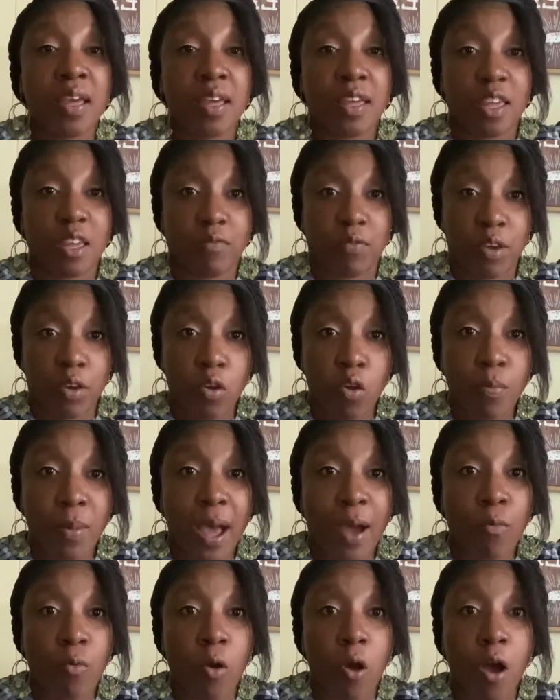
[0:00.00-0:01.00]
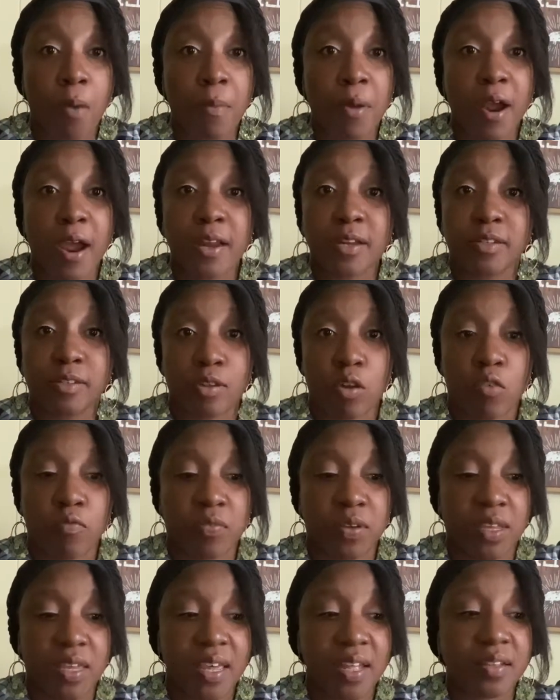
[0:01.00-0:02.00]
If you go by Walmart, don't
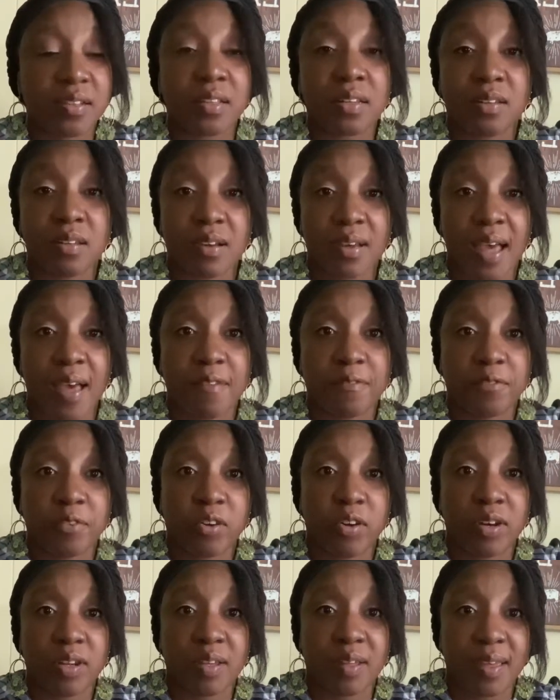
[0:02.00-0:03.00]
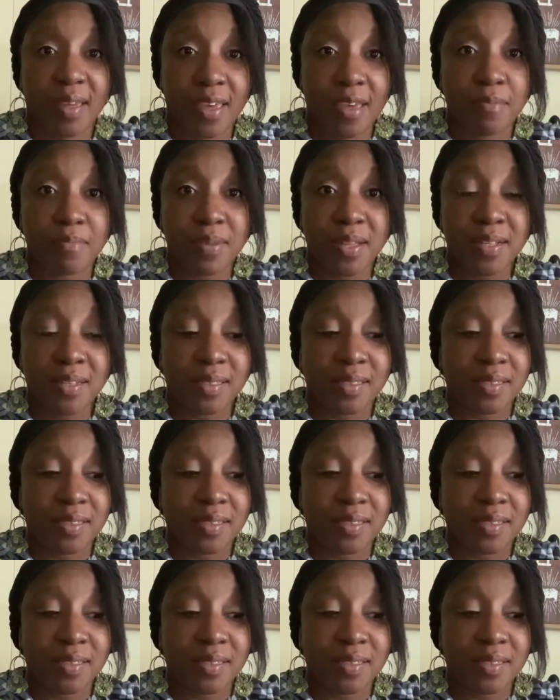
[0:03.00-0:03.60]
forget to look out for the Entenmann's